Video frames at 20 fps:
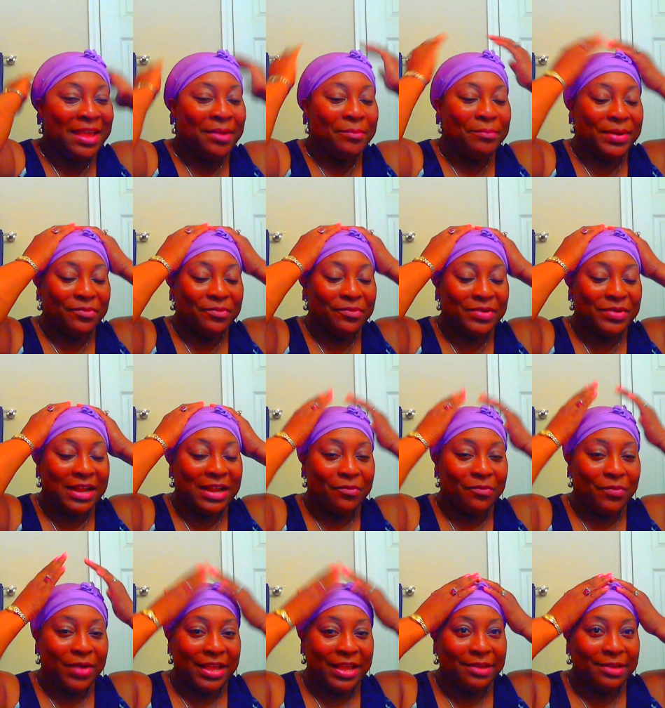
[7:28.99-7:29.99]
But when I
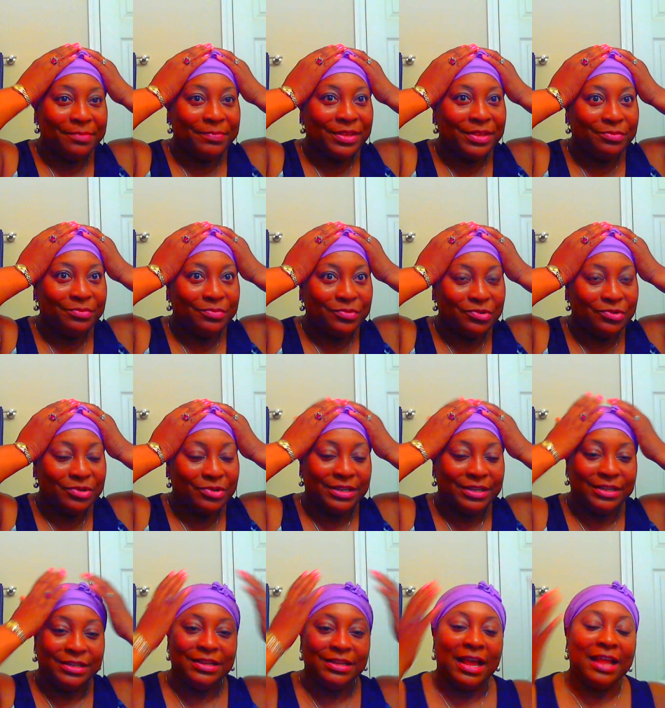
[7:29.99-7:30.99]
wake up in the
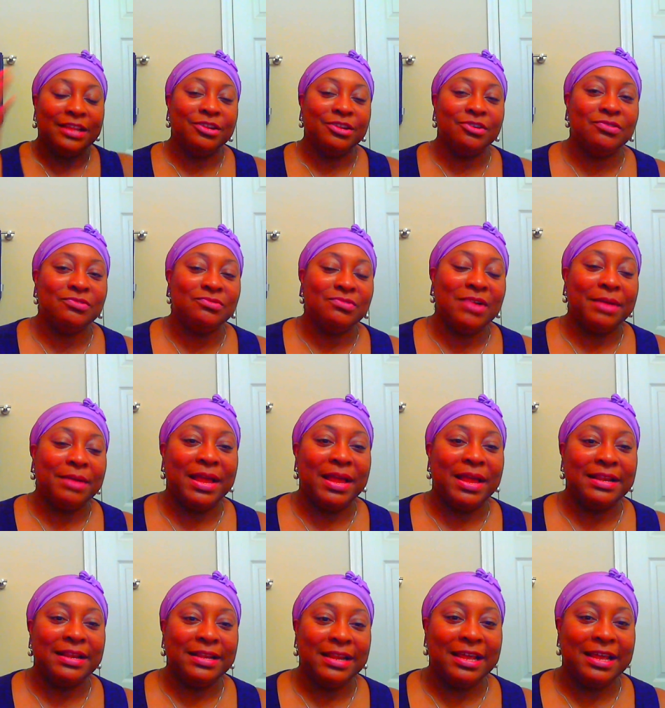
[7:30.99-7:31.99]
morning, I know I
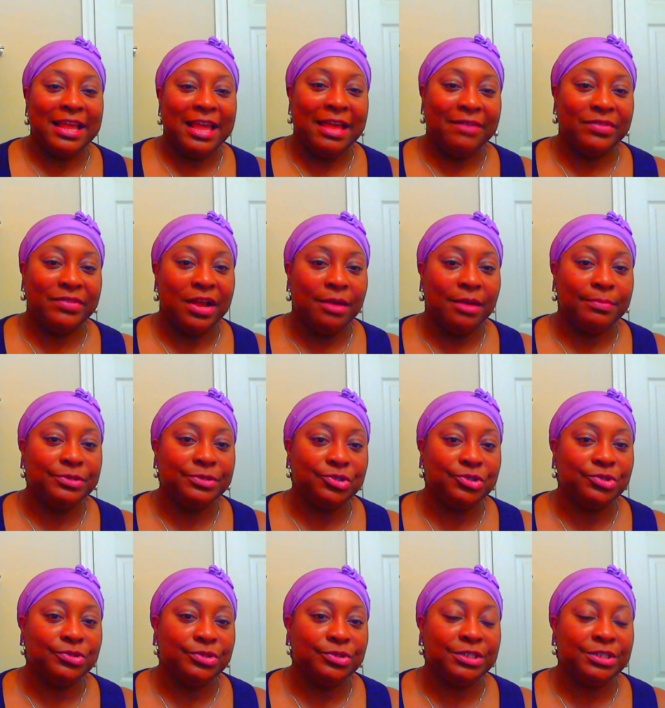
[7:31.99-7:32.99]
might not have an
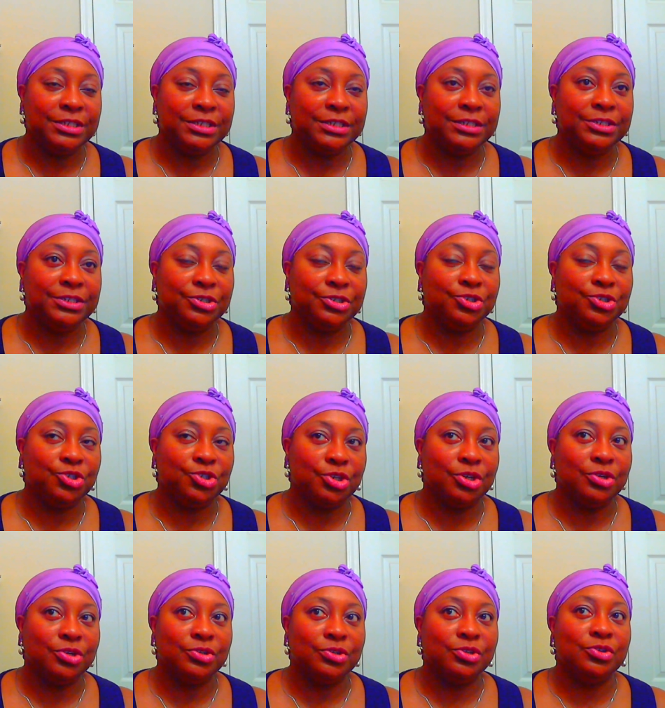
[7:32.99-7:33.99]
opportunity to
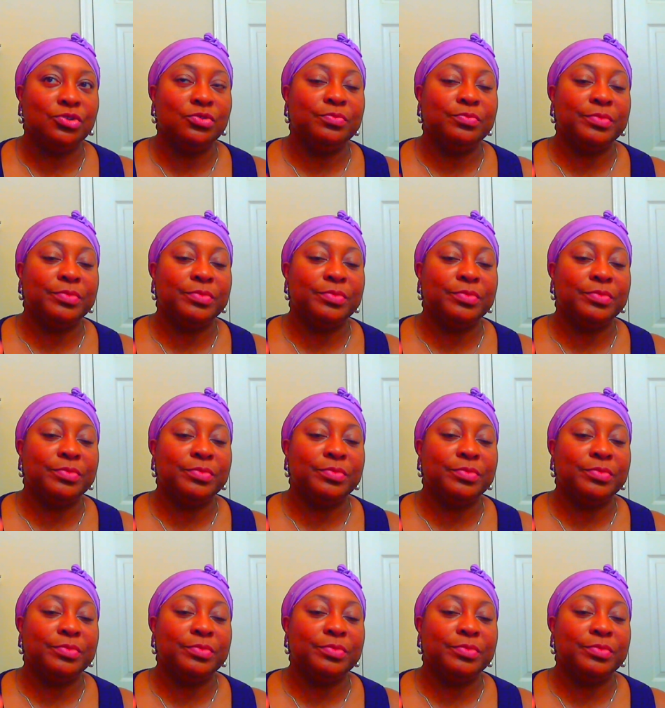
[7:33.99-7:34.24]
show you,